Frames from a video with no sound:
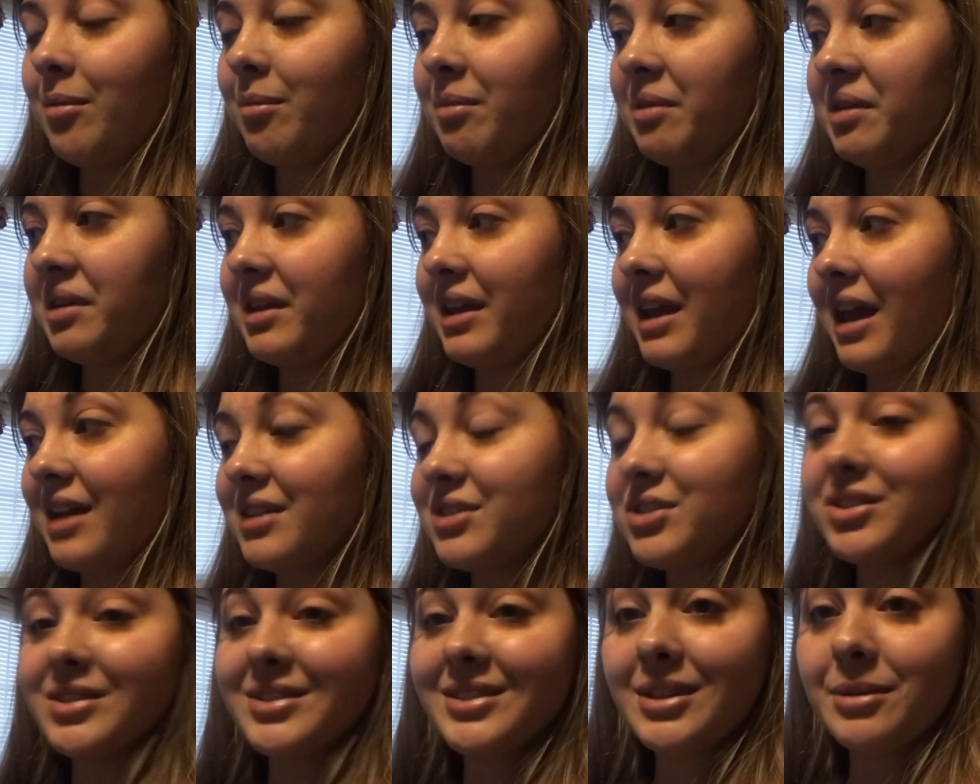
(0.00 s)
but yeah,
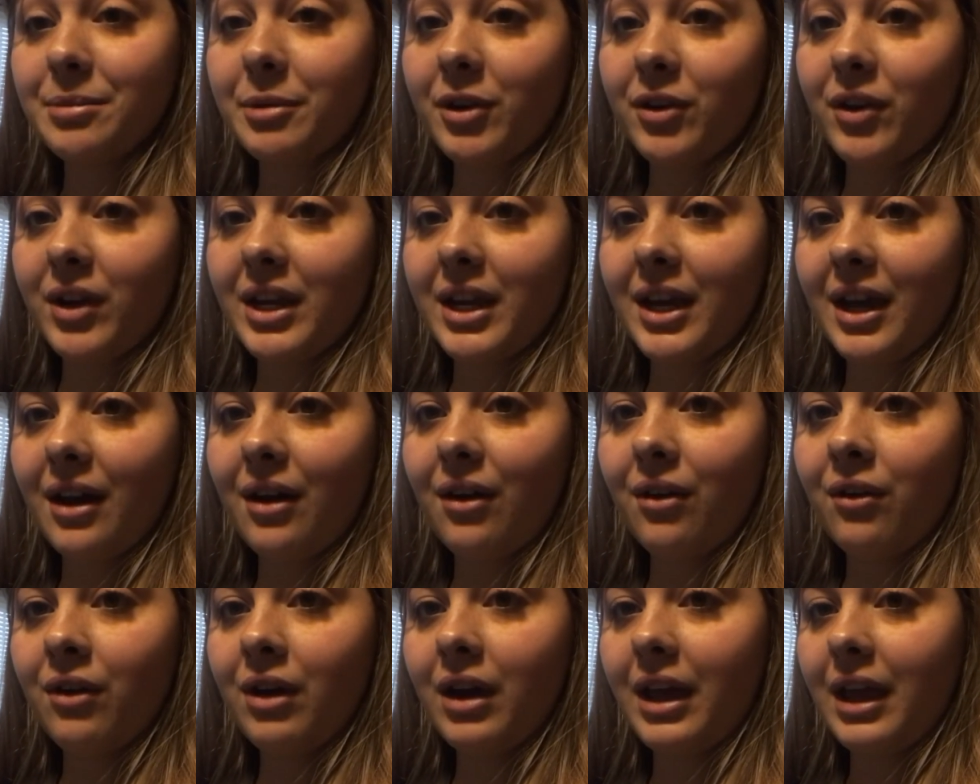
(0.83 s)
she's sleeping right
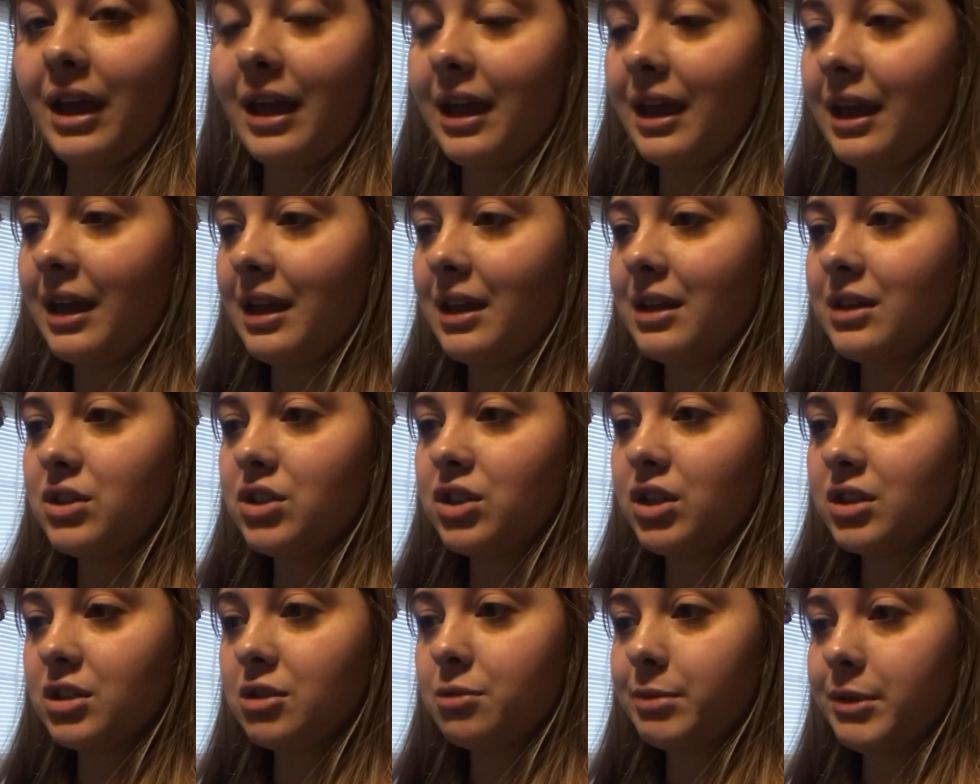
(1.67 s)
now, and
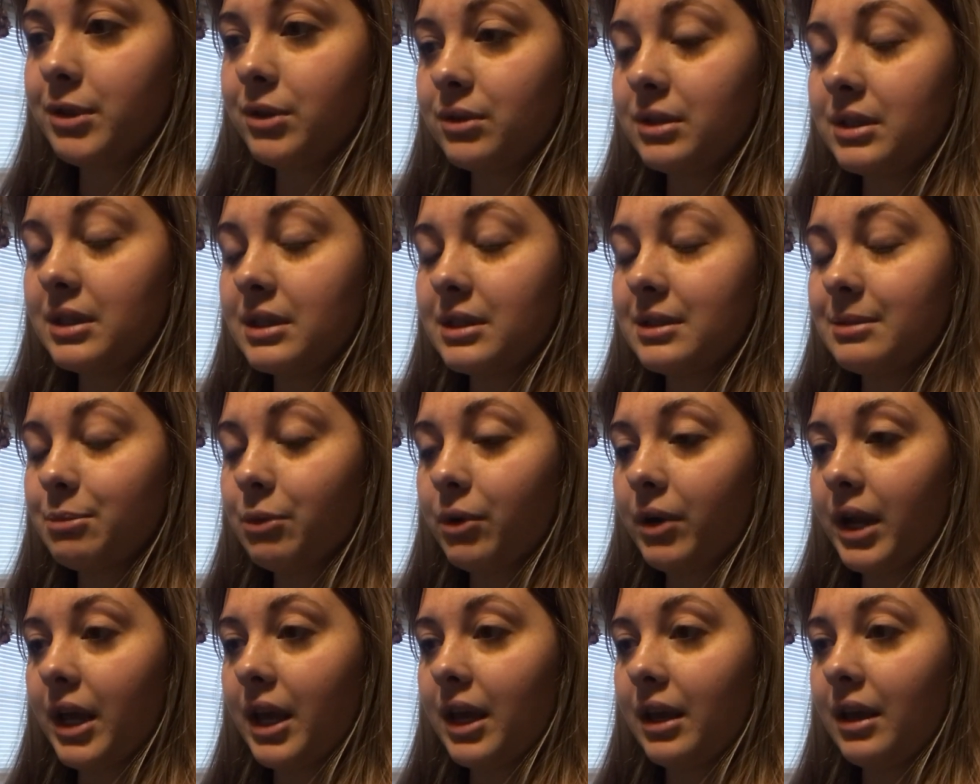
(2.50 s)
she also puked this
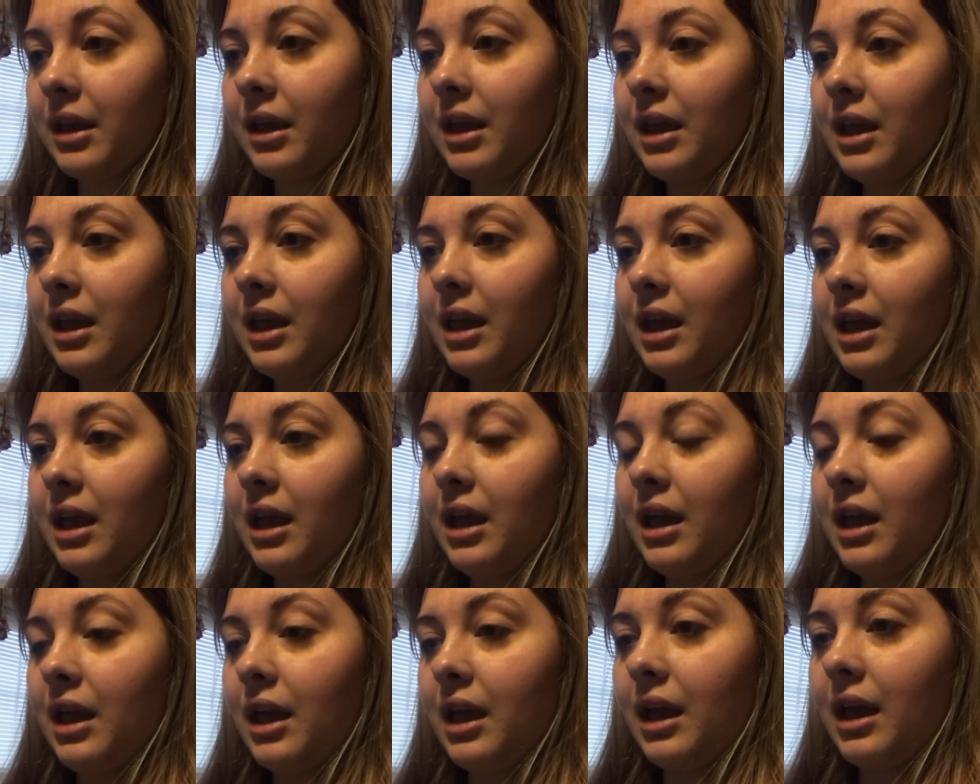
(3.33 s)
morning.
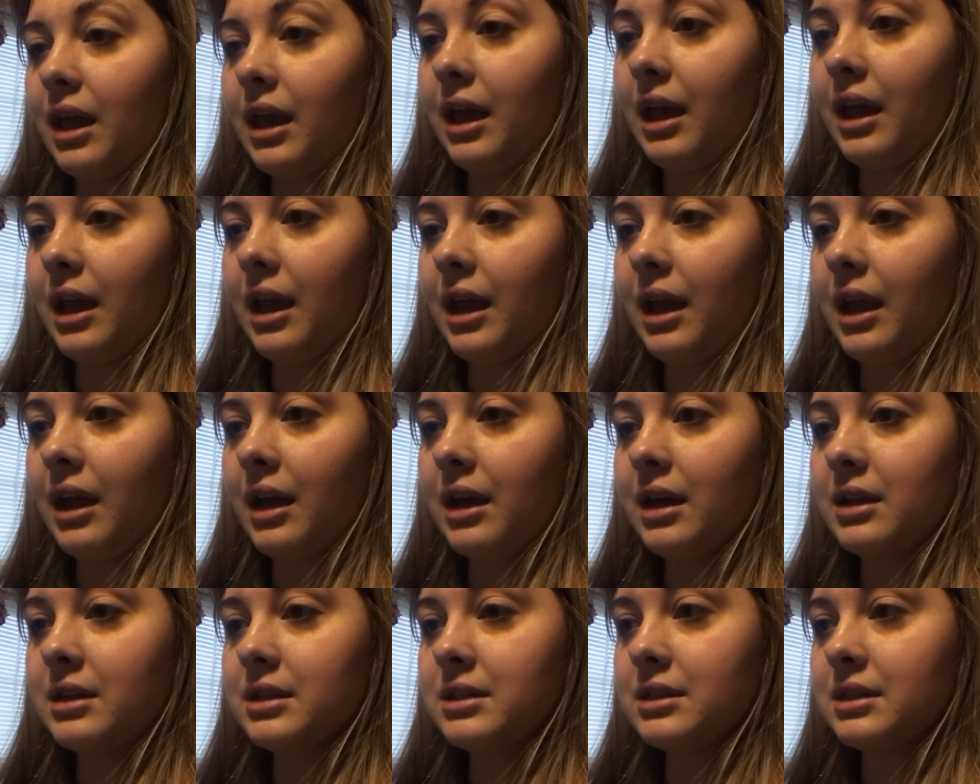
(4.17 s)

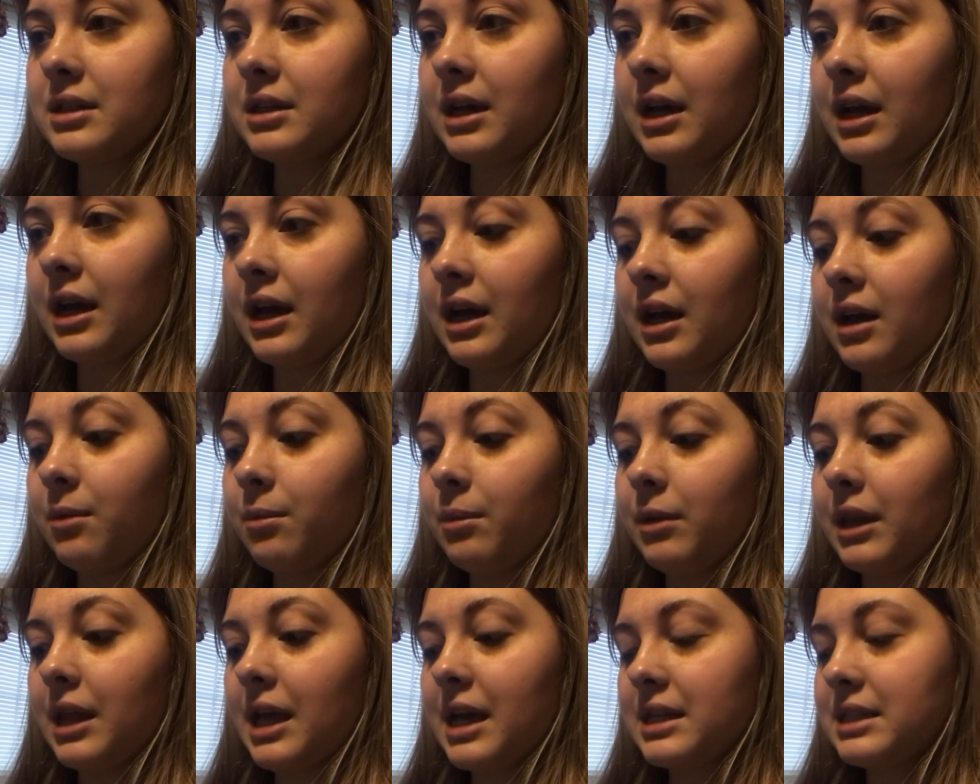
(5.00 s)
And
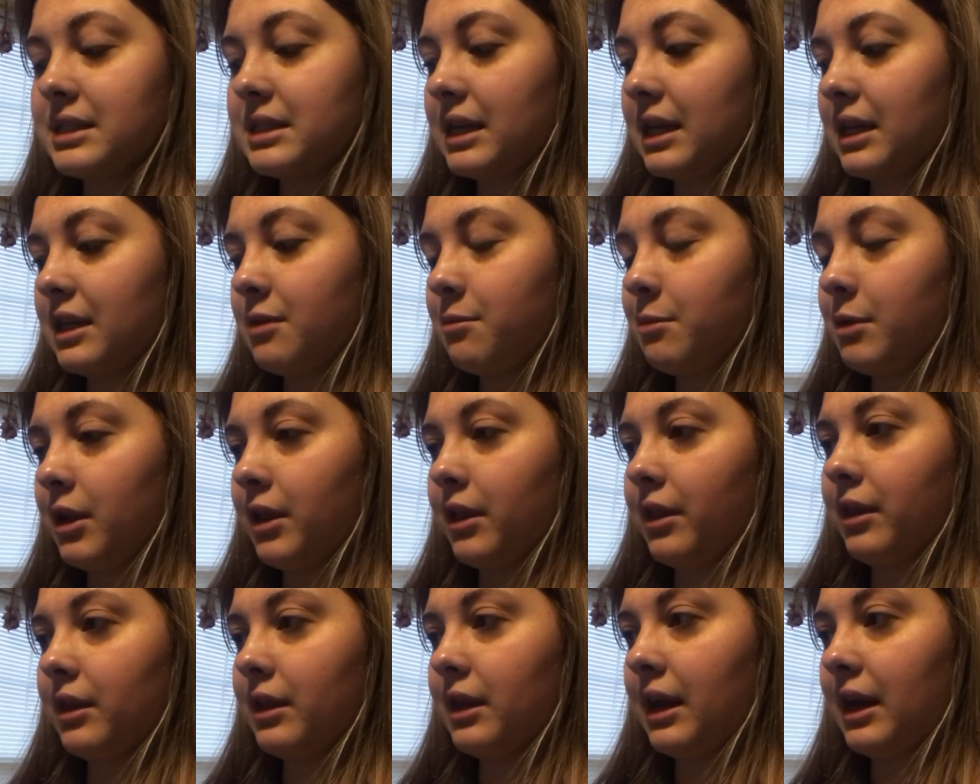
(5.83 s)
um, last night in the
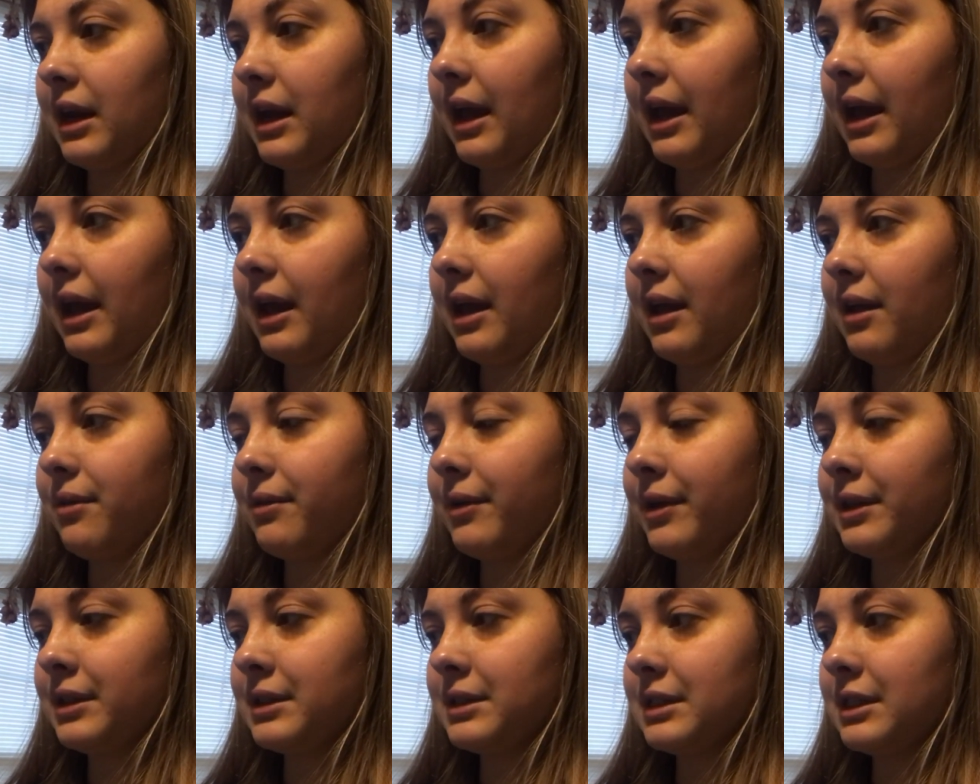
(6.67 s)
middle of the night, I
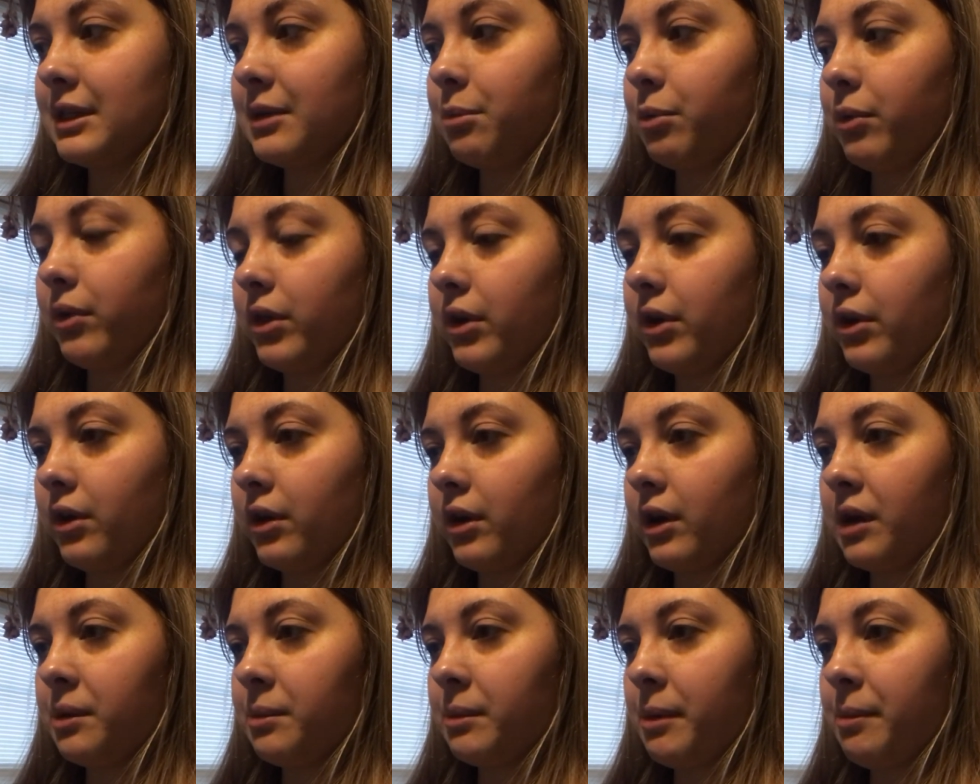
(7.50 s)
fell asleep with her
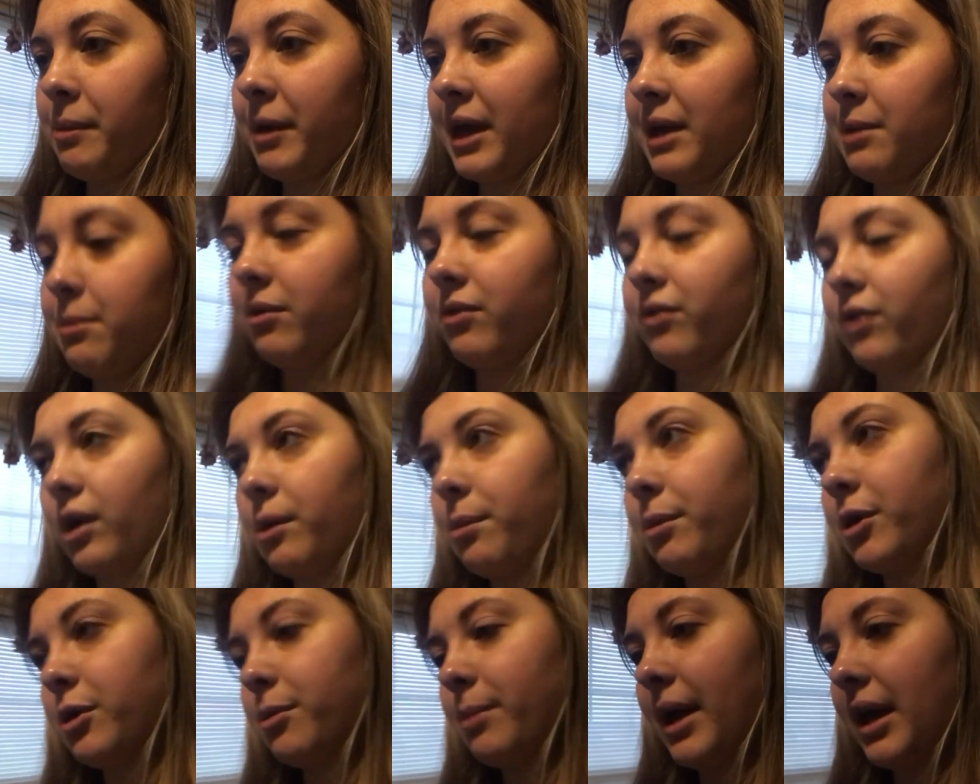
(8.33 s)
on my bed before I
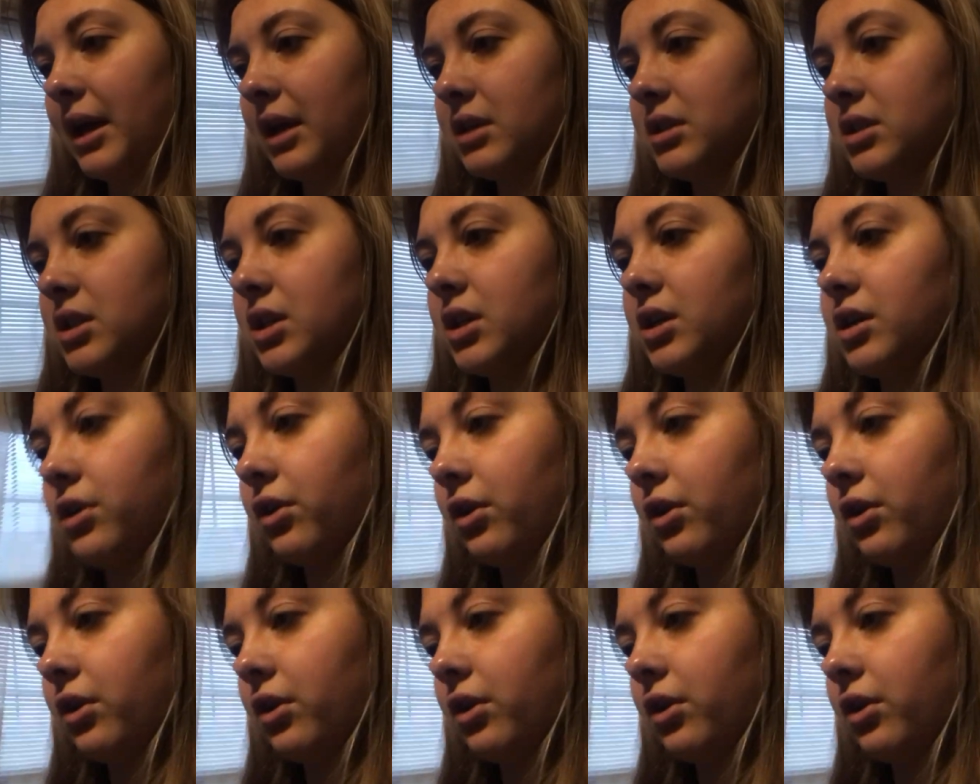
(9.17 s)
put her back into her